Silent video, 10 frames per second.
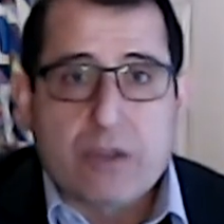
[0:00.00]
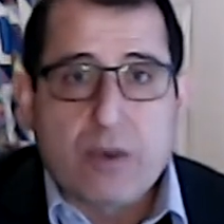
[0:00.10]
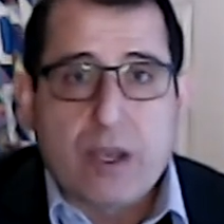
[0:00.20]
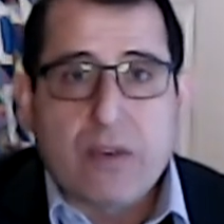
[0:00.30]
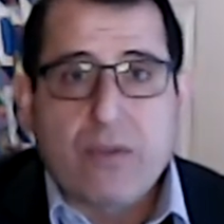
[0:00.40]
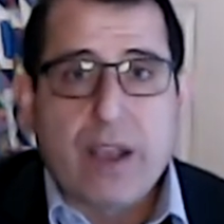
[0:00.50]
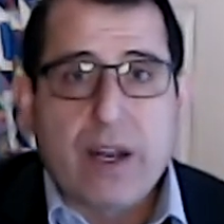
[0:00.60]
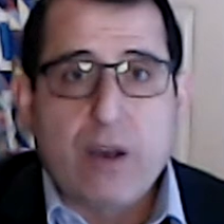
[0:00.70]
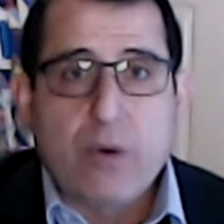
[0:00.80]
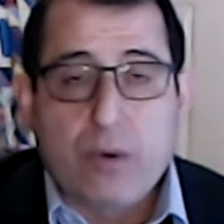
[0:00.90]
So I can find
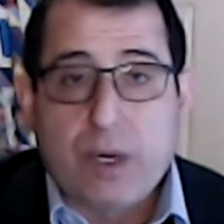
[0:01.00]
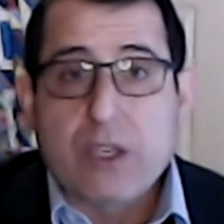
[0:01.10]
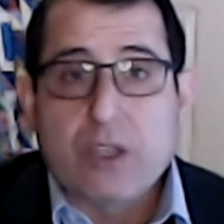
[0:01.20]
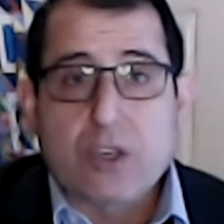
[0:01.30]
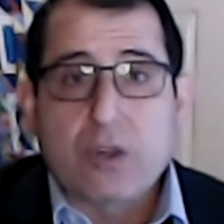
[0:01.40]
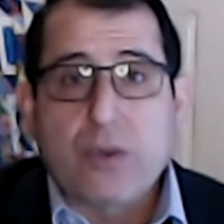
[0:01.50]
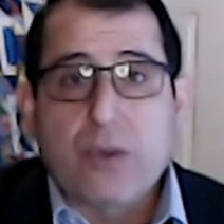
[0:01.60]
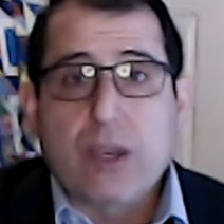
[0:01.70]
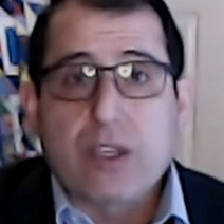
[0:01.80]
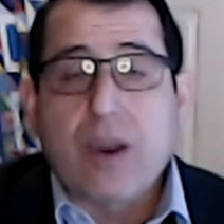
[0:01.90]
out what additional
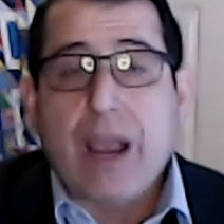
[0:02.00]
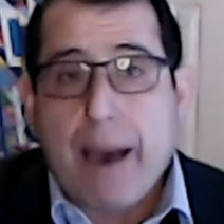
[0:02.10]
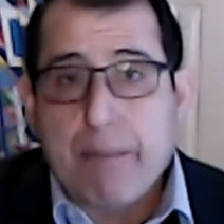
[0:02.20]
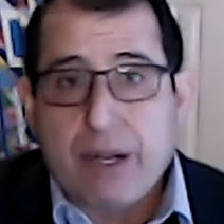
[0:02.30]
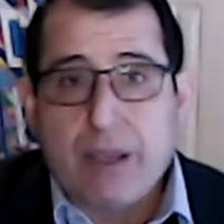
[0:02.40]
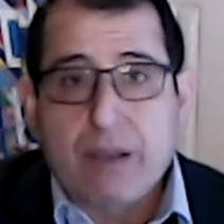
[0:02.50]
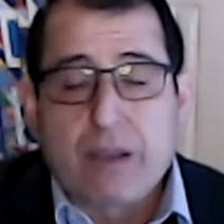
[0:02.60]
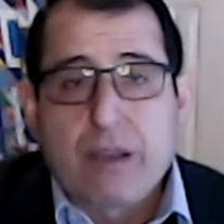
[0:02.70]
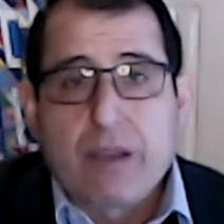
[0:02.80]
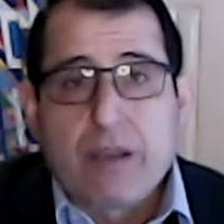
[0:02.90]
things are happening
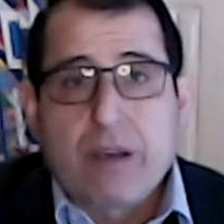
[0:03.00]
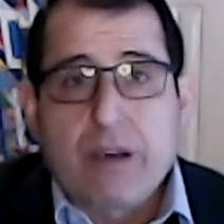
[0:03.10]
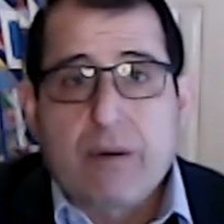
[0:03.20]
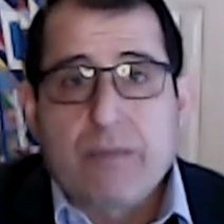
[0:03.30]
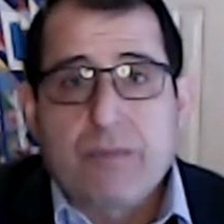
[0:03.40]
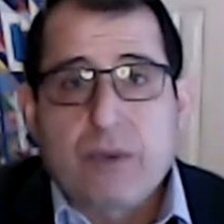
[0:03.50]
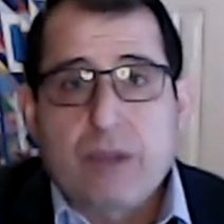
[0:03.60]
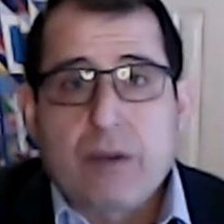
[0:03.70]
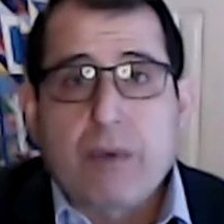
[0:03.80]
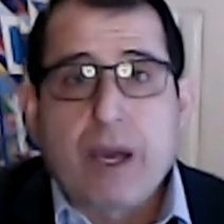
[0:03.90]

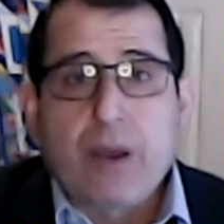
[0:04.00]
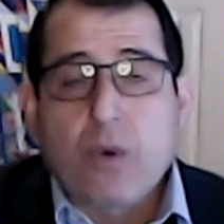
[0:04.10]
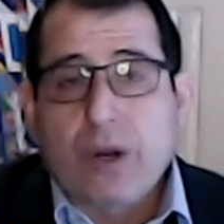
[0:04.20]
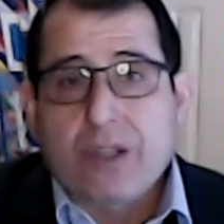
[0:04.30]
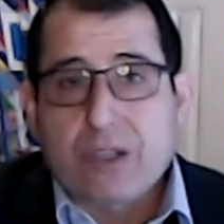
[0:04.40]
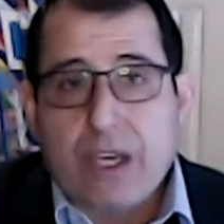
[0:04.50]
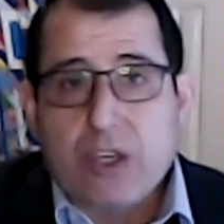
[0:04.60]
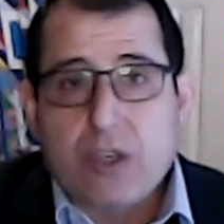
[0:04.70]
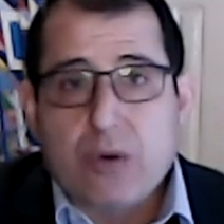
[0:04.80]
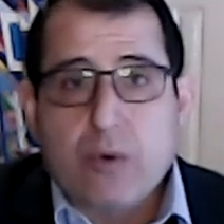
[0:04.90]
in my
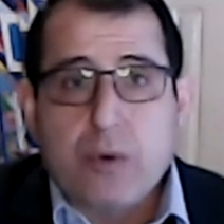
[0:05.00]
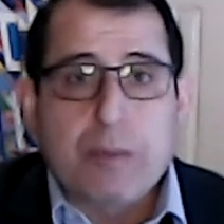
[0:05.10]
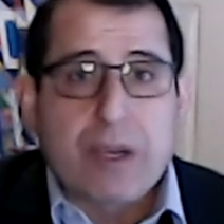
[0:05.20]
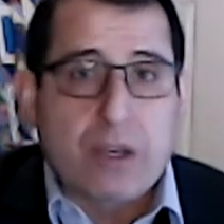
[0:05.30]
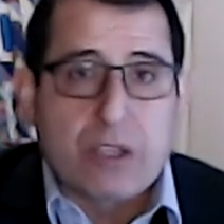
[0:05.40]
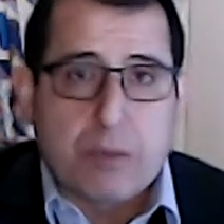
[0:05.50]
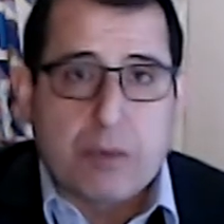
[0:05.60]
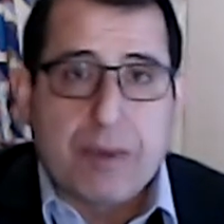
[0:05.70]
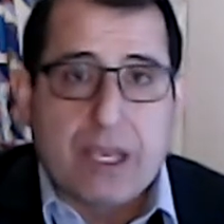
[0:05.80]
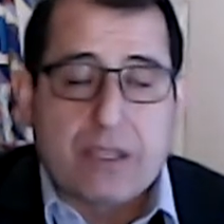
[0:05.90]
organization or with my customer
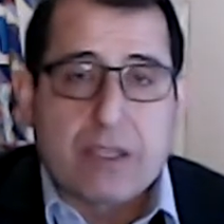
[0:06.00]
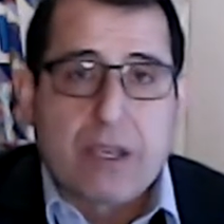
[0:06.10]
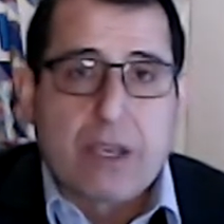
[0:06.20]
base.